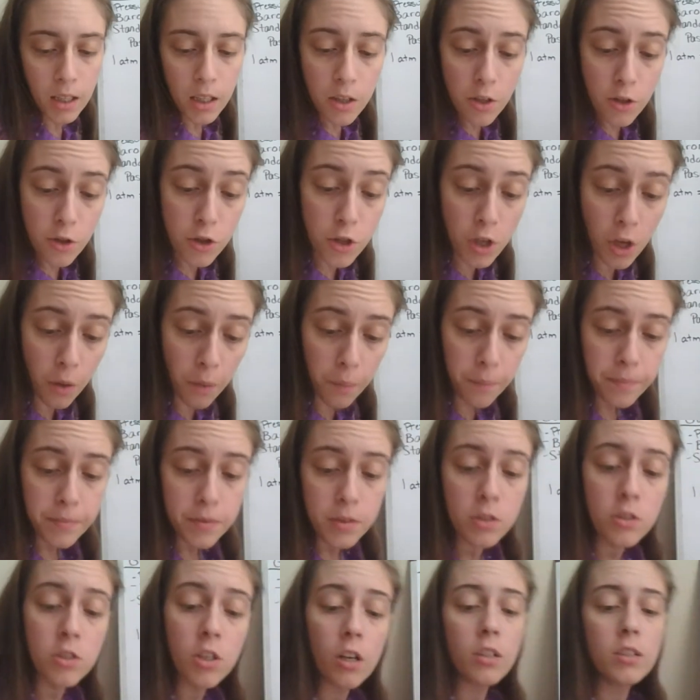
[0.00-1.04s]
so
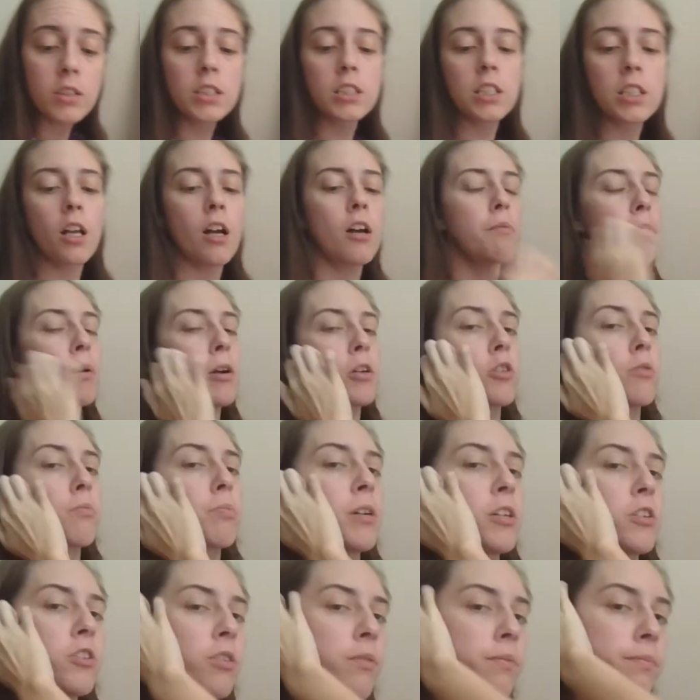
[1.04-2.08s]
Dalton's law of partial
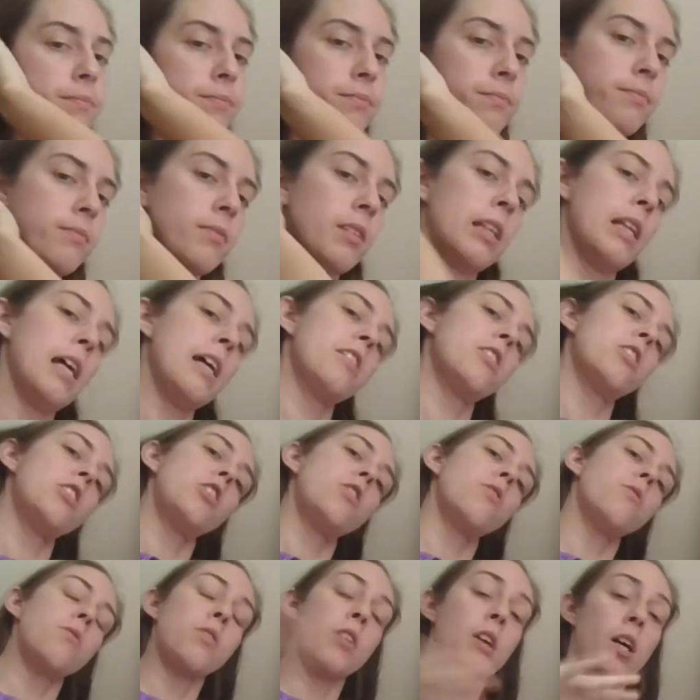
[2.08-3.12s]
pressure. Let's
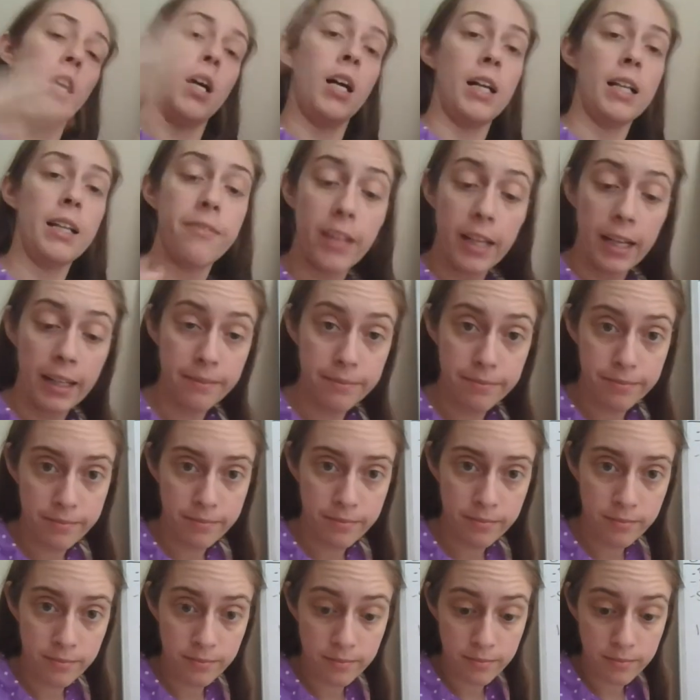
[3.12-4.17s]
use all of that
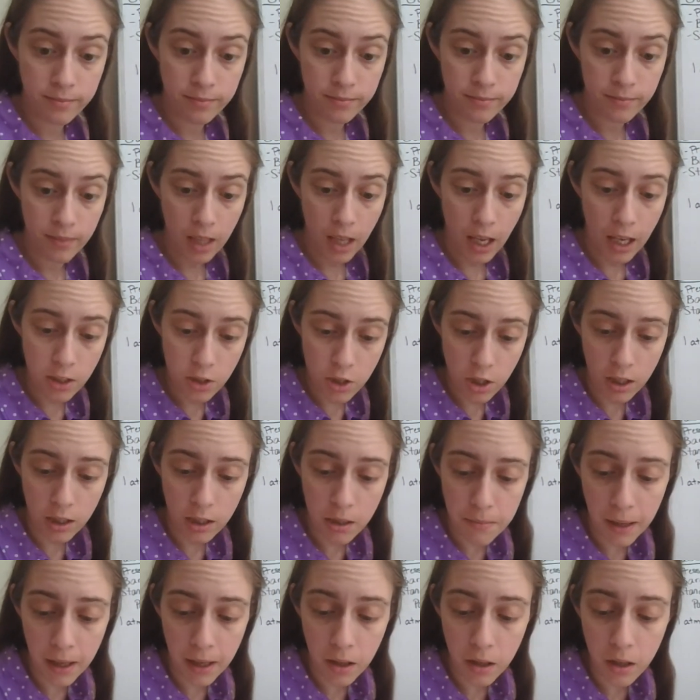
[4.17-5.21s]
and talk
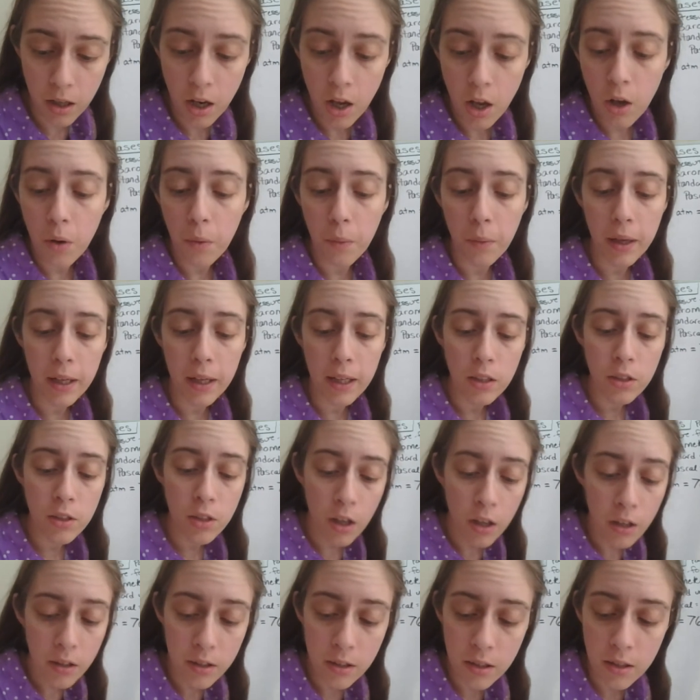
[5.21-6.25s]
about when
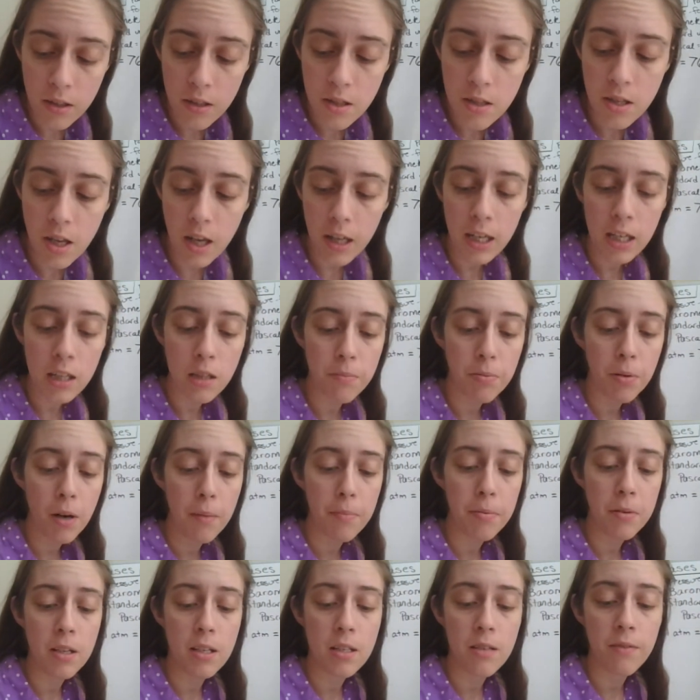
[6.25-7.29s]
Dalton studied the
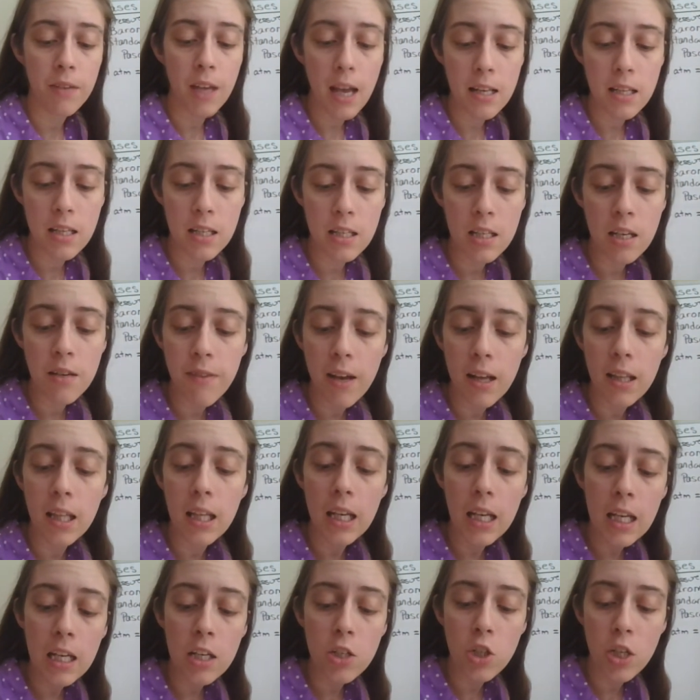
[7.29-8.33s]
properties of gases, he found
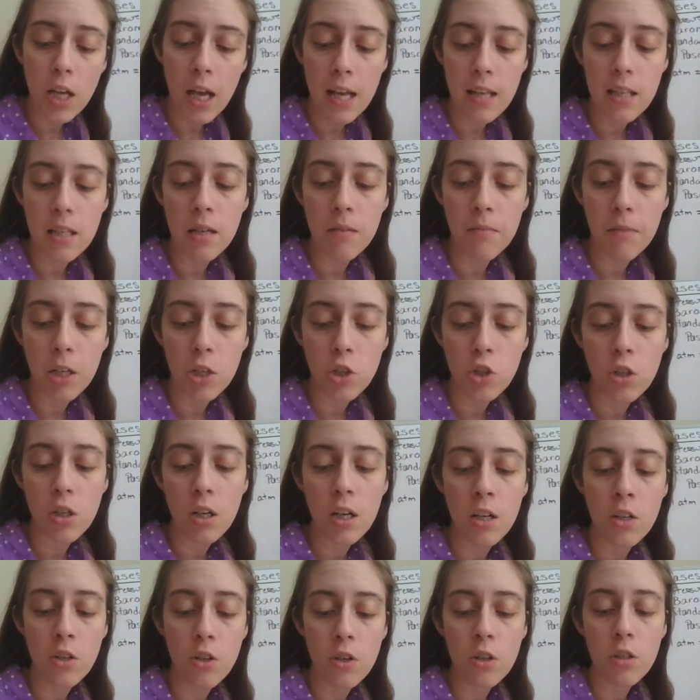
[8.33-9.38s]
that each gas in a mixture
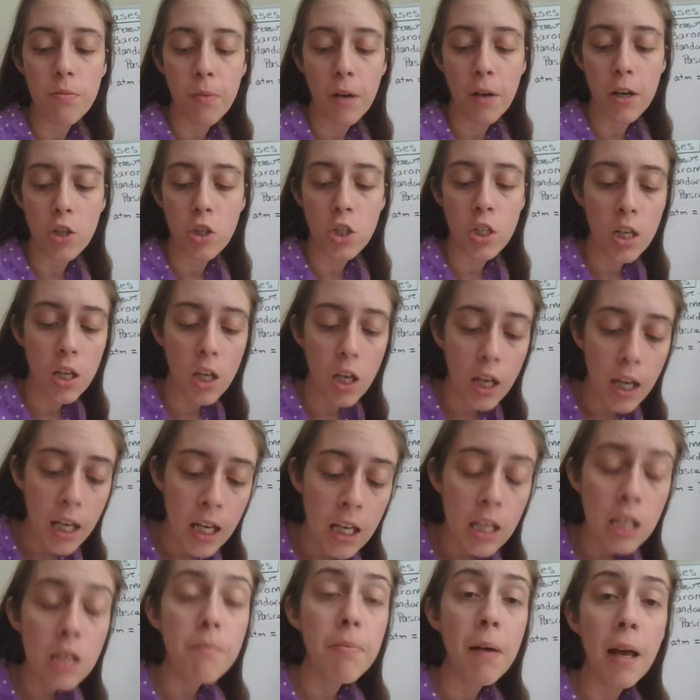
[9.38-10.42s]
exerts pressure
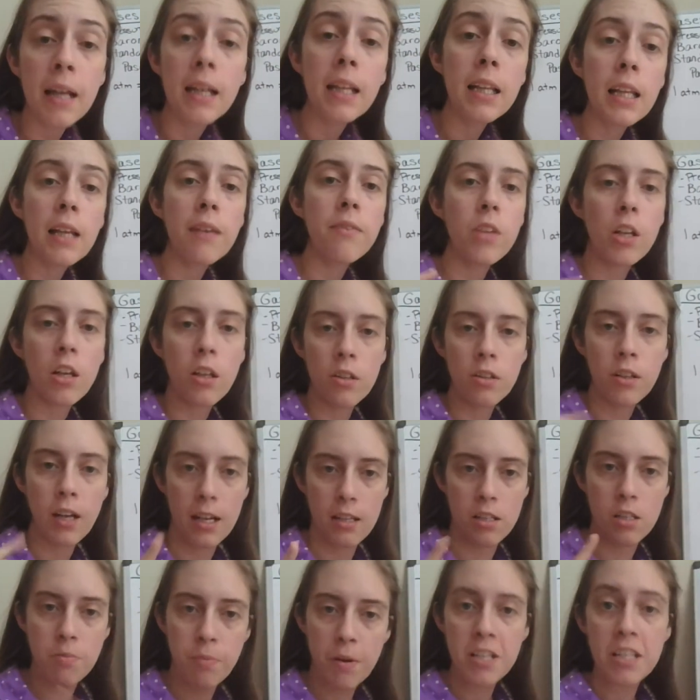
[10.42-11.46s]
independently of the other
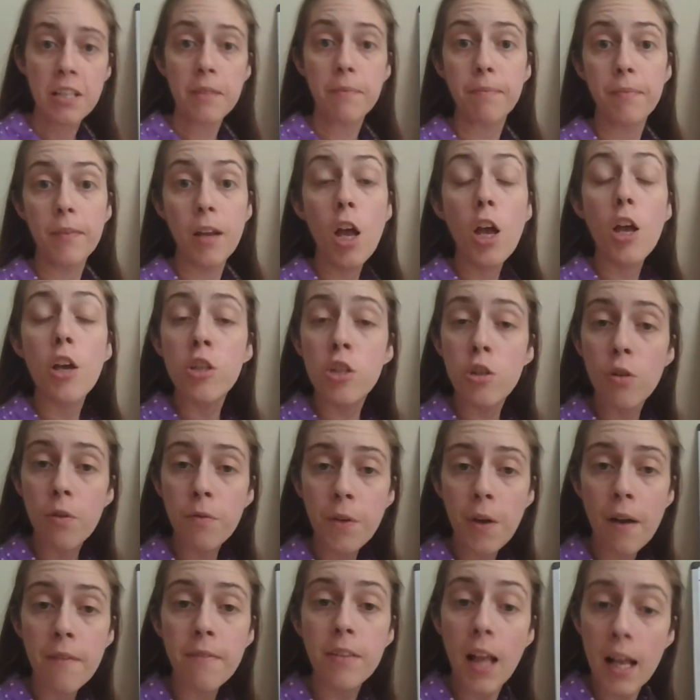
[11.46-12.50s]
gases present. So if
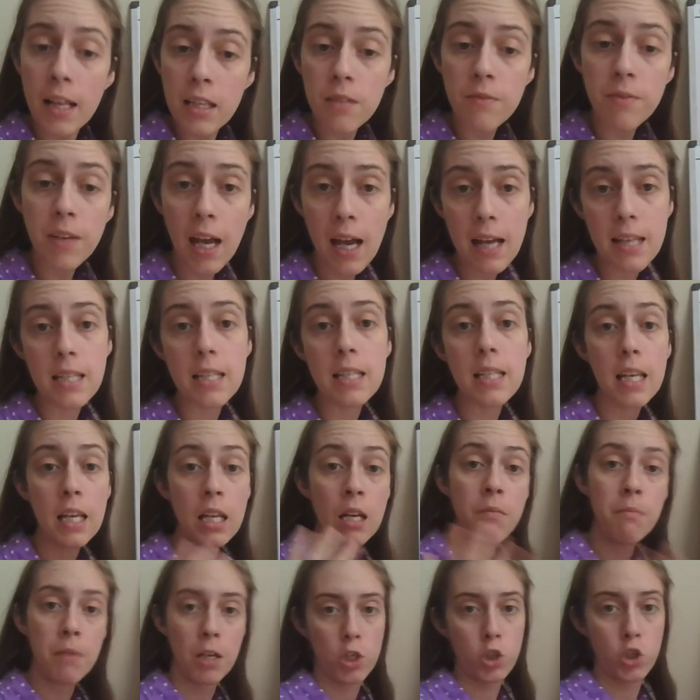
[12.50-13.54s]
you have lots of gases
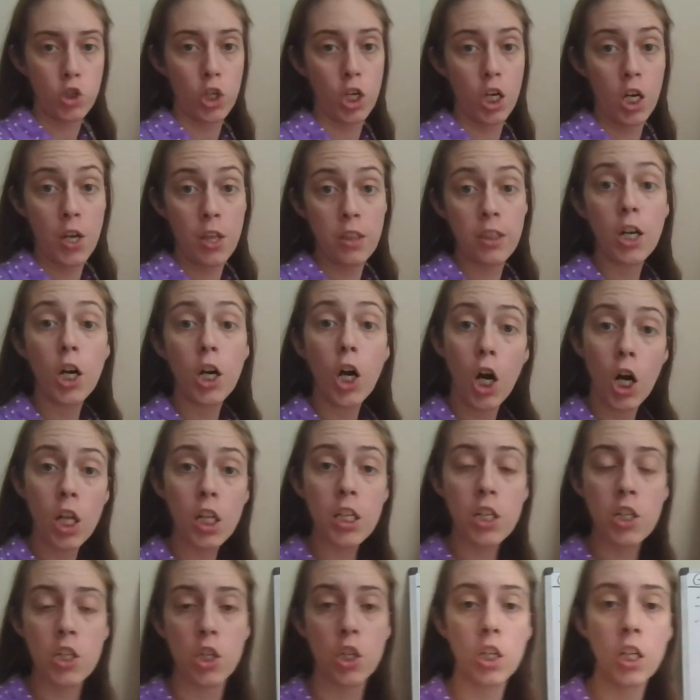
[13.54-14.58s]
in a mixture, they're all
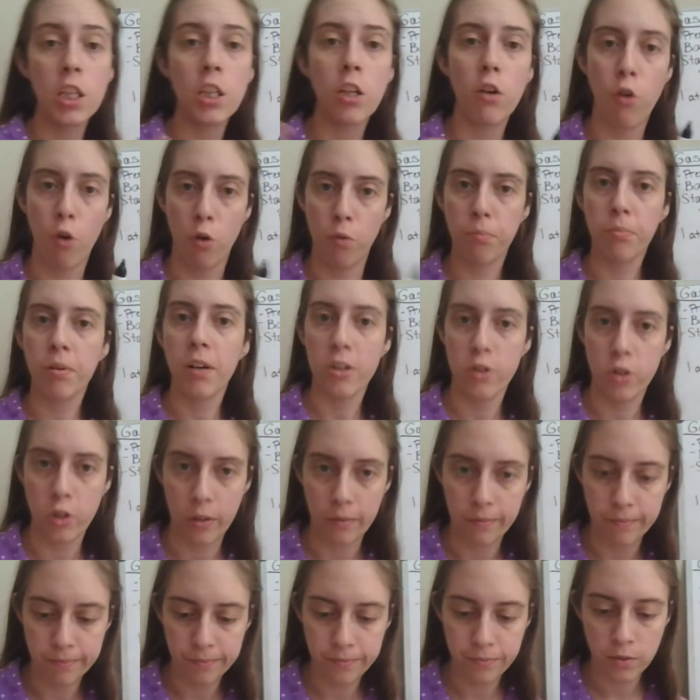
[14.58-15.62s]
exerting their own pressure.
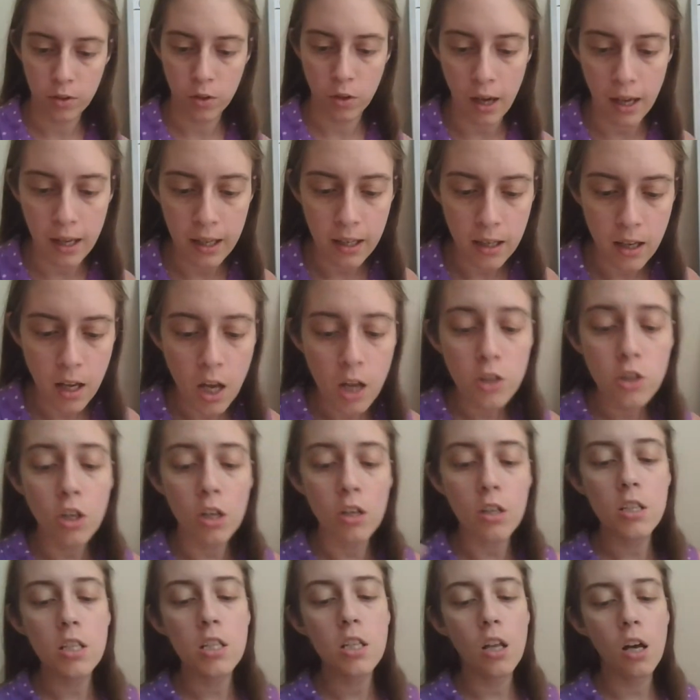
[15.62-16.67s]
Okay?
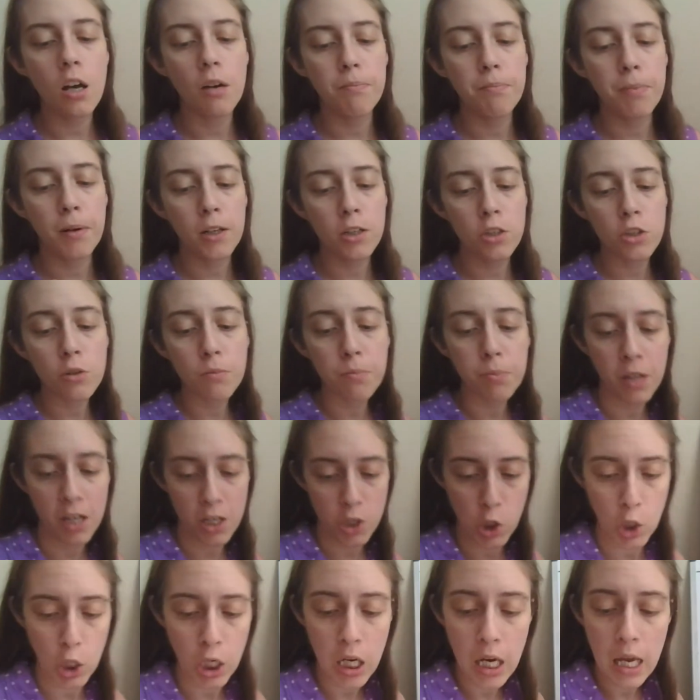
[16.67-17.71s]
Dalton's law of partial
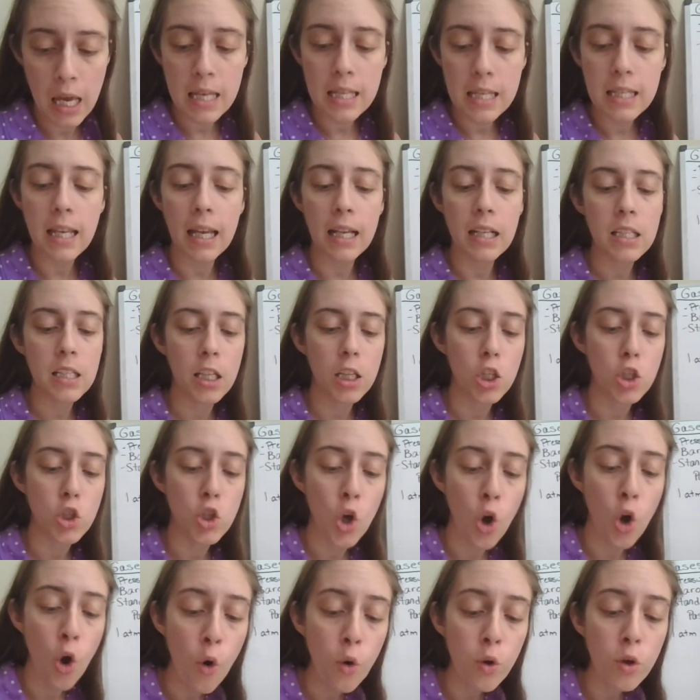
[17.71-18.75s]
pressure states that the
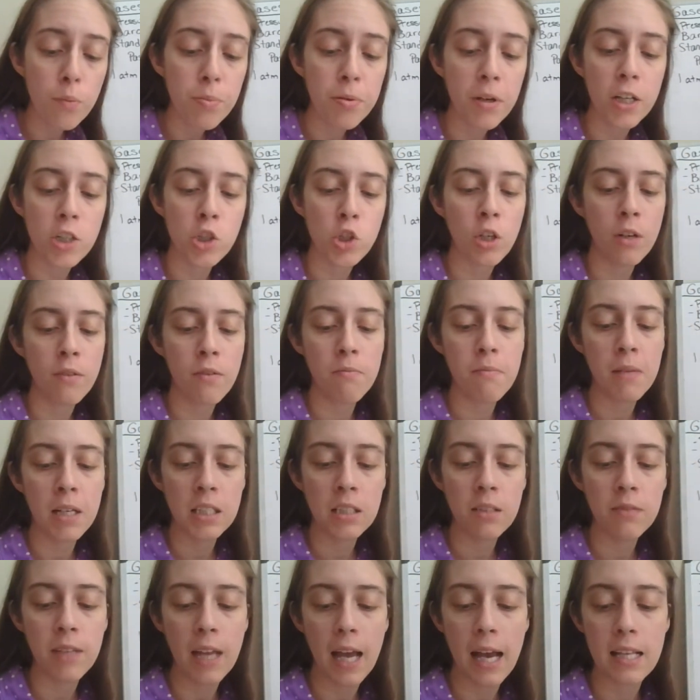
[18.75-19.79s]
total pressure of a
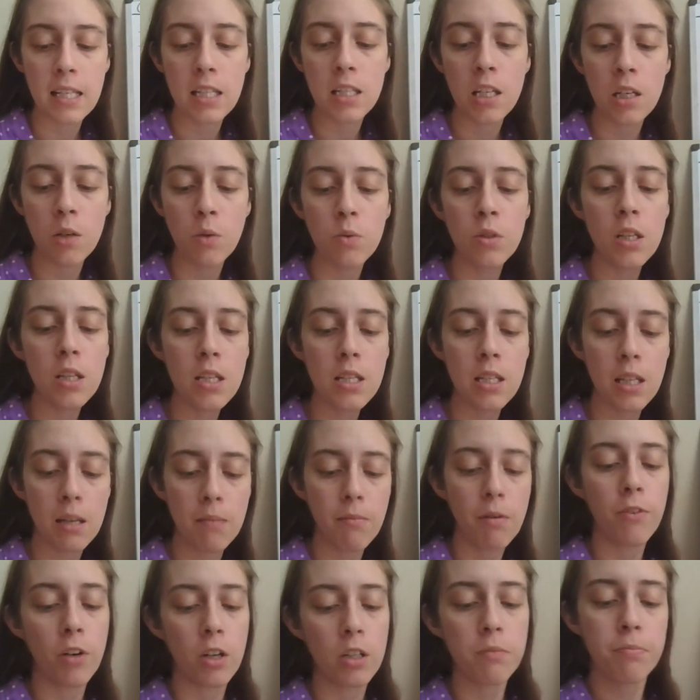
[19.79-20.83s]
mix of gas is equal to the
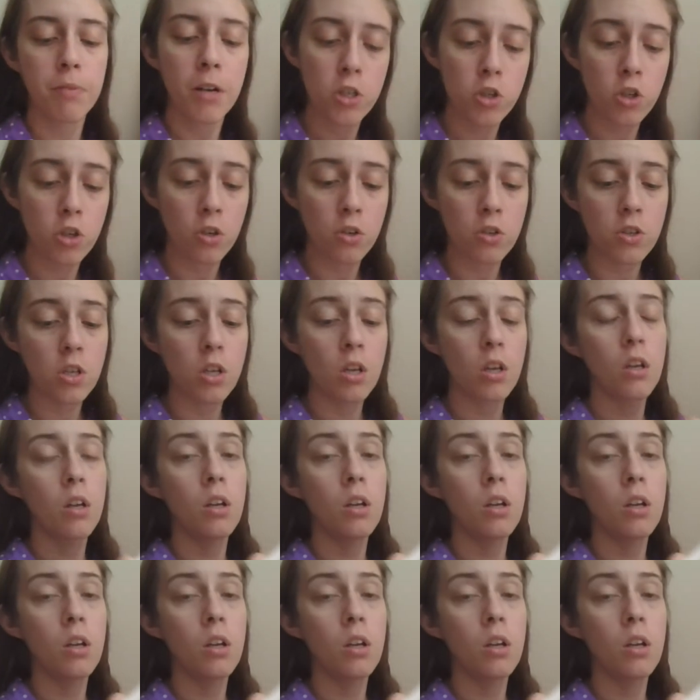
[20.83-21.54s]
sum of all the pressures.